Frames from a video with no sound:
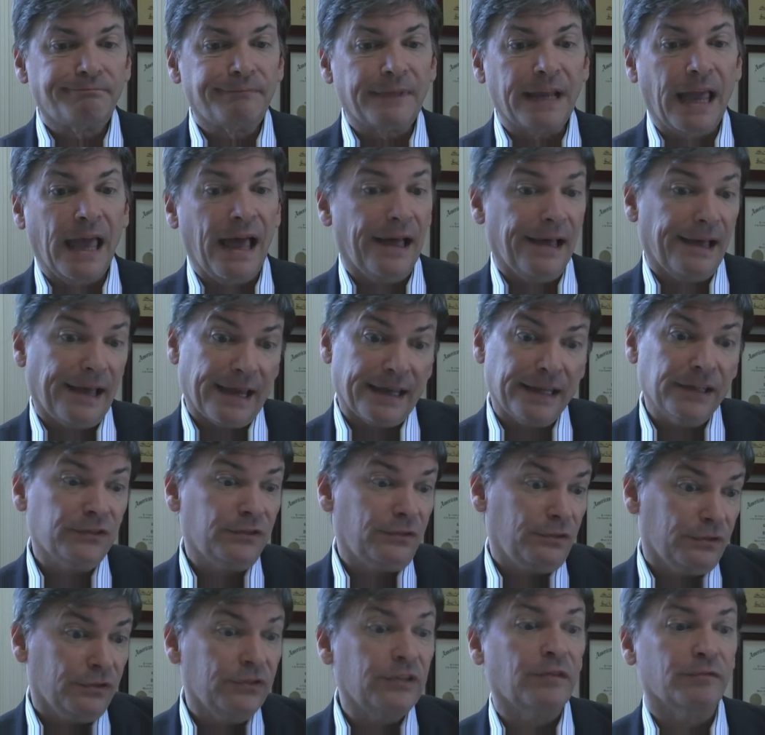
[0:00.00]
uh, I guess
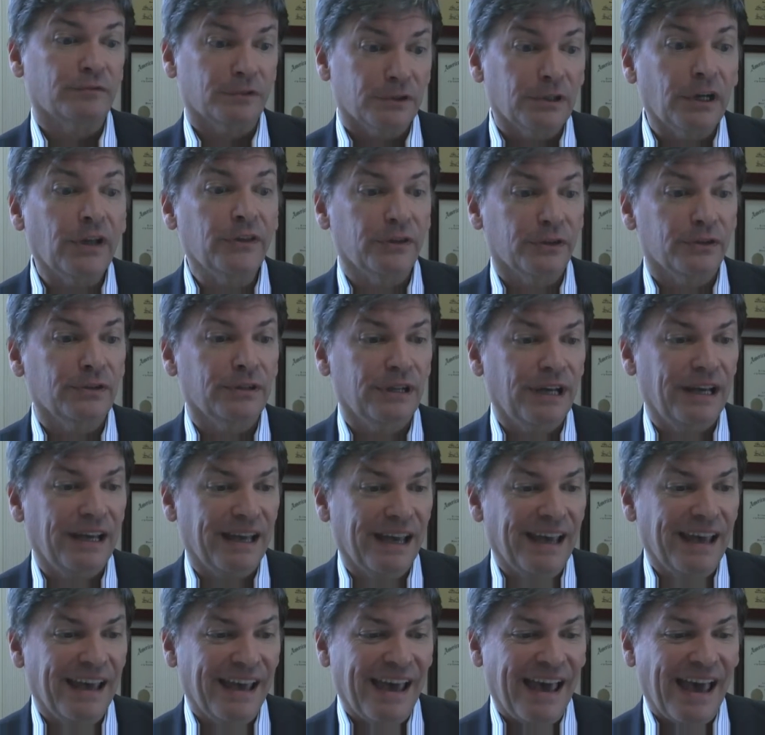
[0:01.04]
there's several other
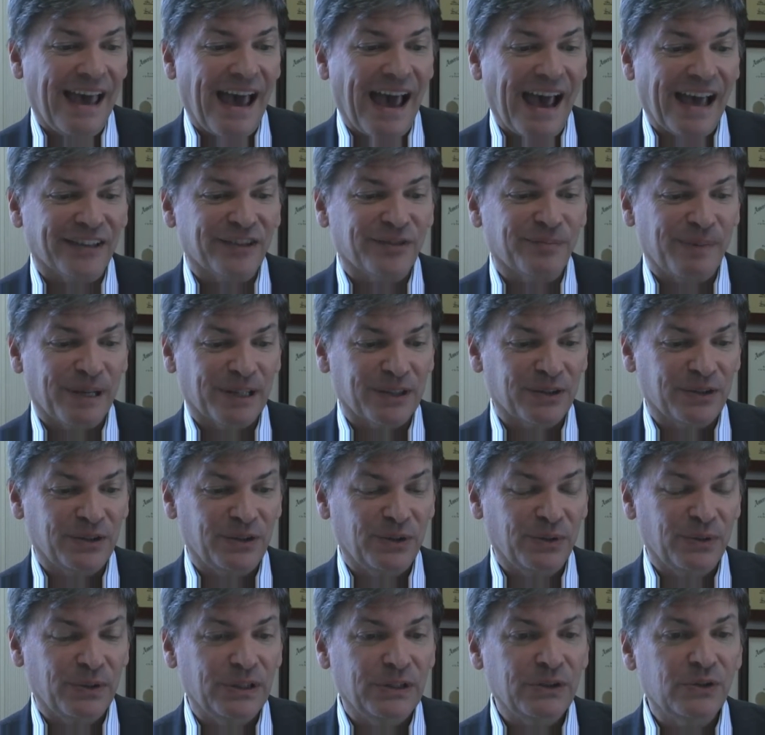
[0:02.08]
aspects
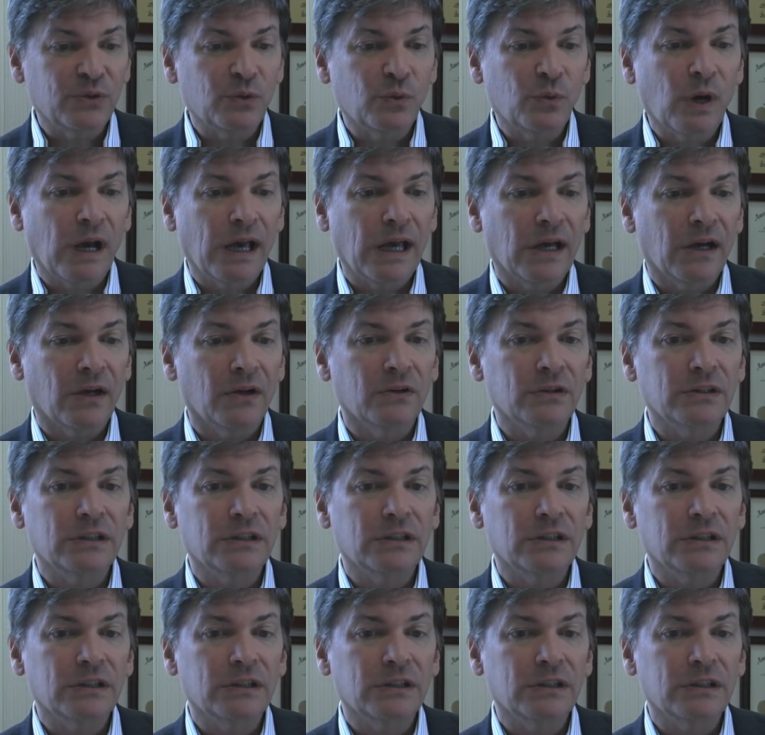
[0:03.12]
to it as well,